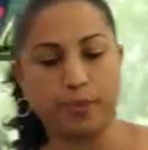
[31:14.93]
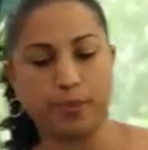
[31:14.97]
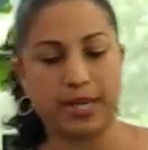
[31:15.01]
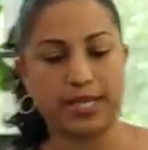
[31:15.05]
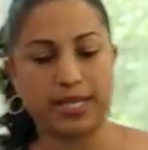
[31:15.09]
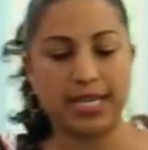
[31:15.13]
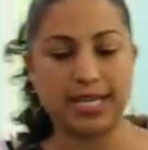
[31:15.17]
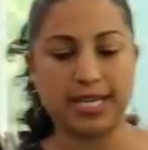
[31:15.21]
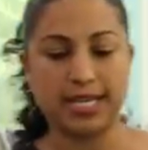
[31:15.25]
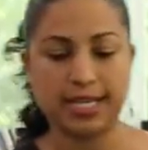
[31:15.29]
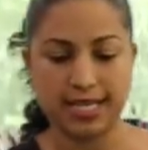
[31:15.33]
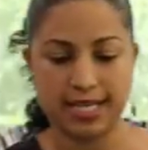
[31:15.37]

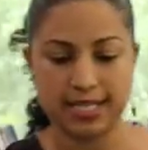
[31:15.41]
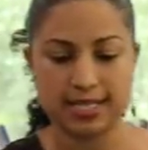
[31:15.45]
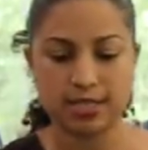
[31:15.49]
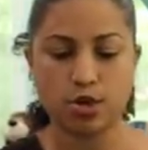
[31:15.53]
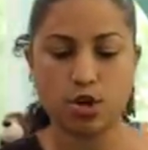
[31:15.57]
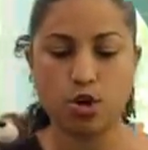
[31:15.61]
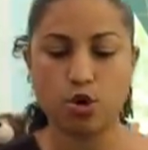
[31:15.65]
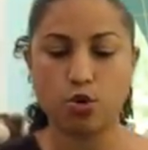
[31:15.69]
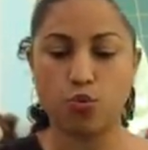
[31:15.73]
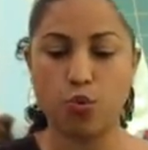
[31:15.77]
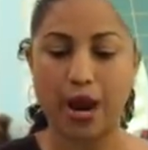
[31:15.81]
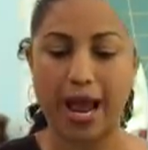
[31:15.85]
but it is
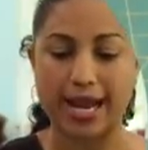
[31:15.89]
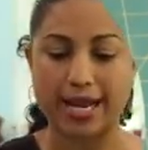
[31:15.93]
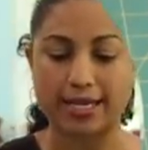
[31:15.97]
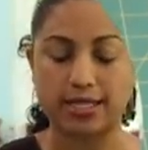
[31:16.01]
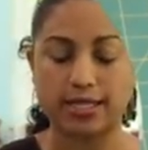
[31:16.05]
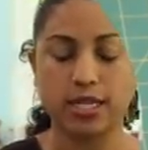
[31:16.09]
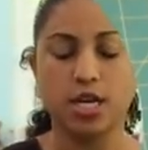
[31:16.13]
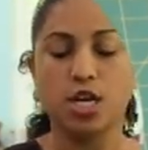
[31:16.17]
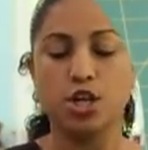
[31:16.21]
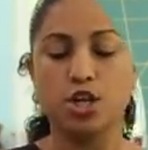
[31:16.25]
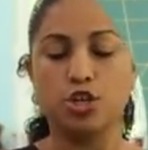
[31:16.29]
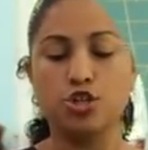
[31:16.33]

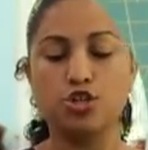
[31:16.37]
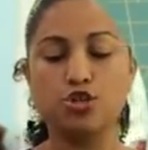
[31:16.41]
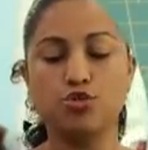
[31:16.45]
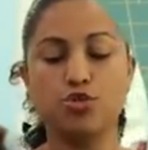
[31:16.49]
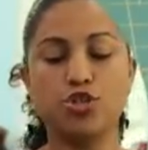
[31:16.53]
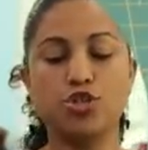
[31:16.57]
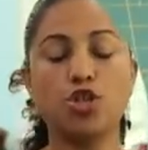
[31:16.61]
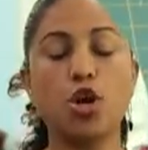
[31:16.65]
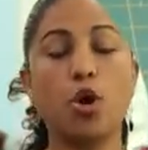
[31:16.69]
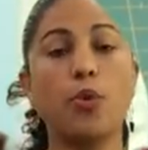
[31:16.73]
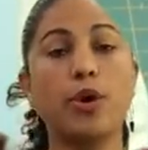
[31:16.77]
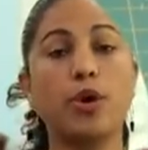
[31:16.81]
correct. You
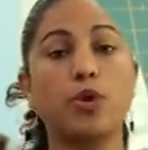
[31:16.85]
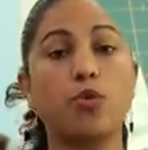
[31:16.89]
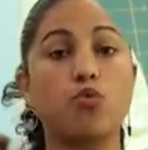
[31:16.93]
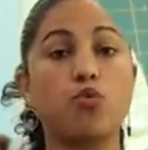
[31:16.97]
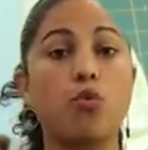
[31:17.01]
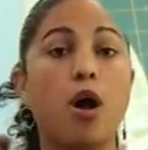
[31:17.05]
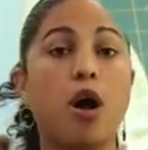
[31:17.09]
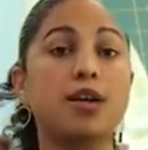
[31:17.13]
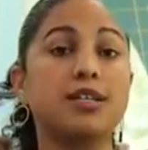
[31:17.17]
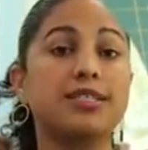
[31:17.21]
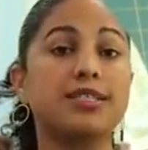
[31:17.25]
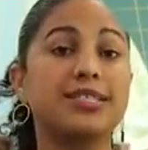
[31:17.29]
sew it
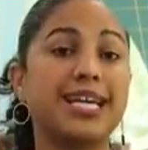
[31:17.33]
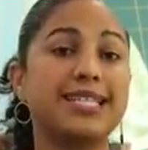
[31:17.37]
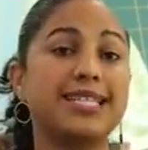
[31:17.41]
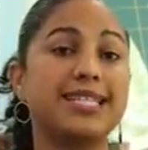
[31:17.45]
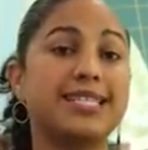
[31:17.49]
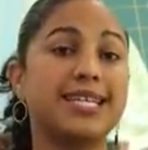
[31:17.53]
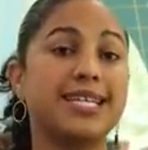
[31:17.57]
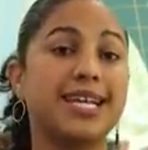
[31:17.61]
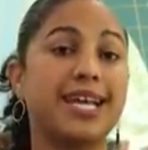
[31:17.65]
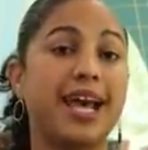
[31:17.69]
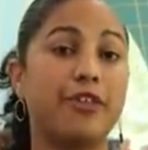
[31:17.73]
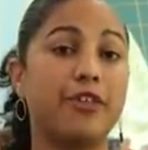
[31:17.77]
wrong sides
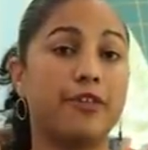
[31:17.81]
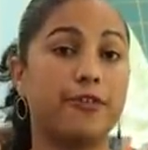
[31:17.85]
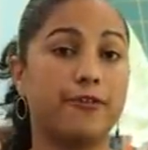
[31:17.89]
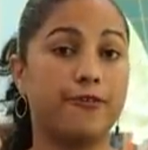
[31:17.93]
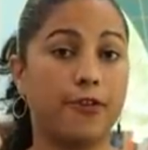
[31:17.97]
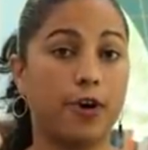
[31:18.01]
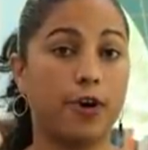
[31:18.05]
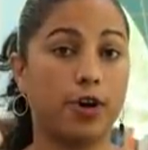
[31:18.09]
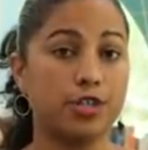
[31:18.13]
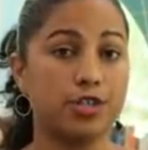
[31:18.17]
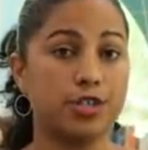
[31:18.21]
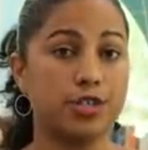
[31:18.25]
together
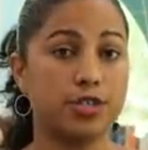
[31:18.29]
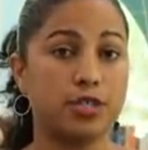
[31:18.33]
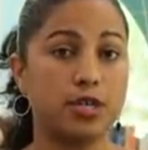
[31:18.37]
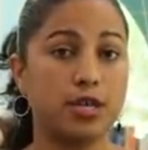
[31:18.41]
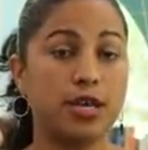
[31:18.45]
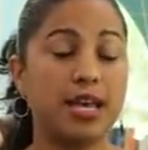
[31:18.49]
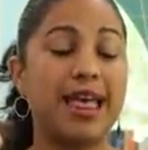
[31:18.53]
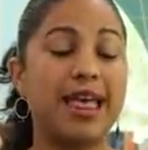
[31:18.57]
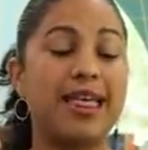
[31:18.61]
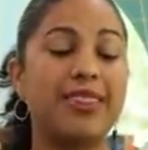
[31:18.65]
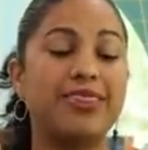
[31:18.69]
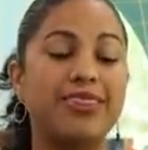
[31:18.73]
first,
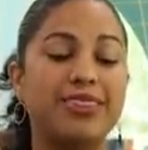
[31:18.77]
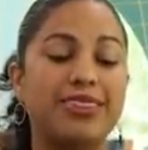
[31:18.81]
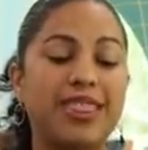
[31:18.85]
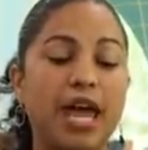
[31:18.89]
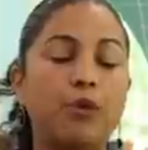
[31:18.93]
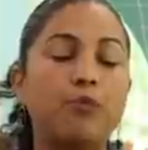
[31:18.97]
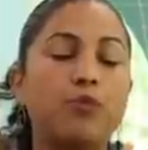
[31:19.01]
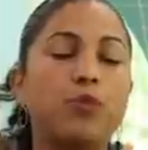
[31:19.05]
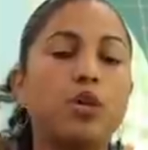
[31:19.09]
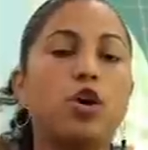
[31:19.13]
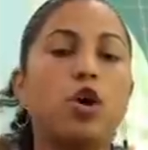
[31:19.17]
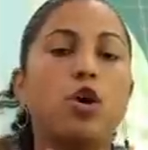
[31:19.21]

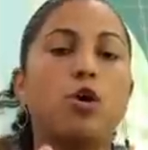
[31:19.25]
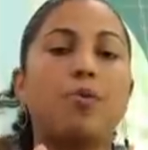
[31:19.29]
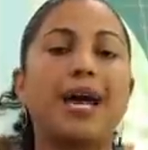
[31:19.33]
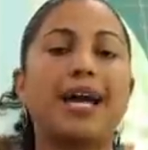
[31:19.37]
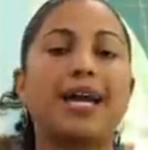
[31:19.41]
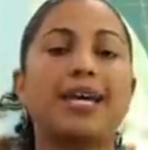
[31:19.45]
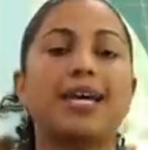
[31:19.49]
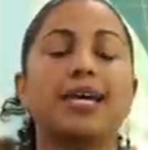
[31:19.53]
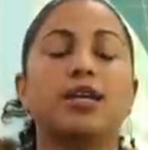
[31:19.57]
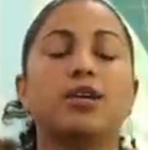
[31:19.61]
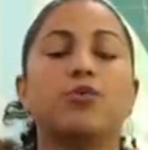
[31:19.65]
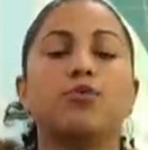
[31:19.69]
then we go
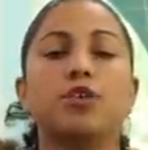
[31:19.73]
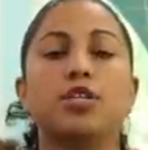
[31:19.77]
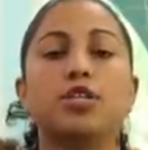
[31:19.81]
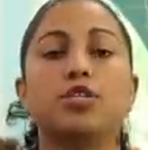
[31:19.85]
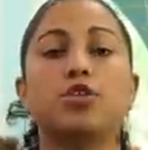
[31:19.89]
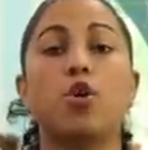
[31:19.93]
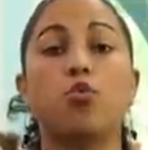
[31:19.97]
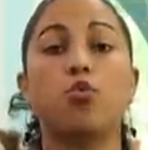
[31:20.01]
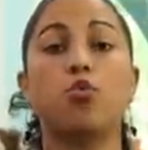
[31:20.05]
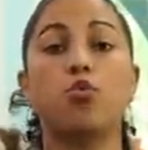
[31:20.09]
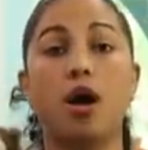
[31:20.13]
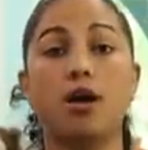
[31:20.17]
back in and we
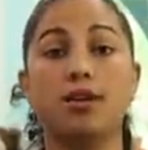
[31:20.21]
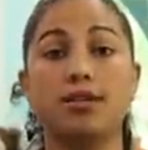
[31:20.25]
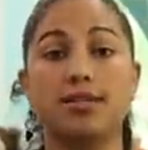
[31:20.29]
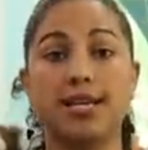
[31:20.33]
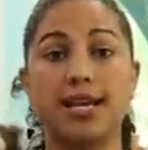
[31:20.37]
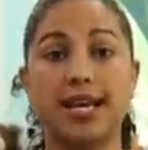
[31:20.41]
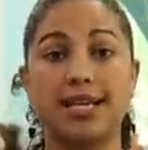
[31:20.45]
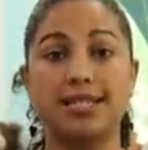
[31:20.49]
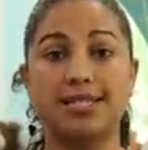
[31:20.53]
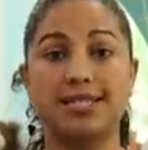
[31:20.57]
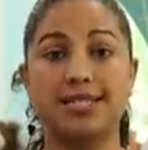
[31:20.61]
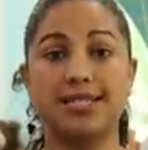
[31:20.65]
sew wrong
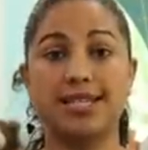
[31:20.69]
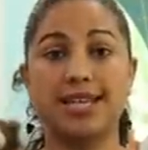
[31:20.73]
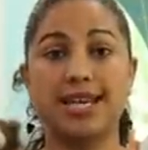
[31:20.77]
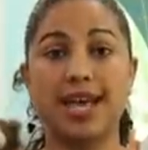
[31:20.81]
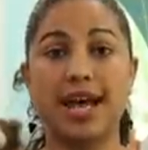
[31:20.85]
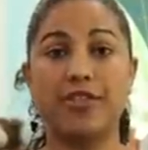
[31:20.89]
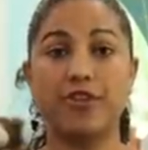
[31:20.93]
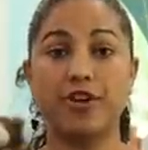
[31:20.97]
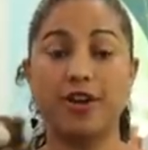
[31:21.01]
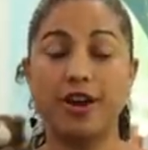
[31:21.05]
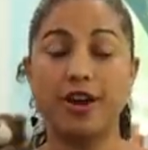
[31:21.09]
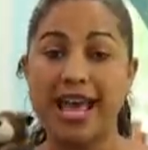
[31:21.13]
sides
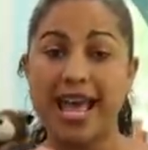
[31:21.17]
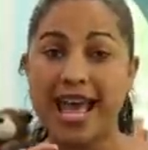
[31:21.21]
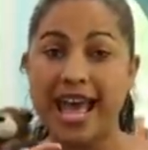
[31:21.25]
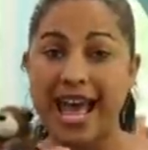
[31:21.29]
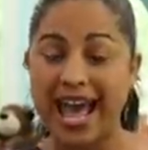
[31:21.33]
together.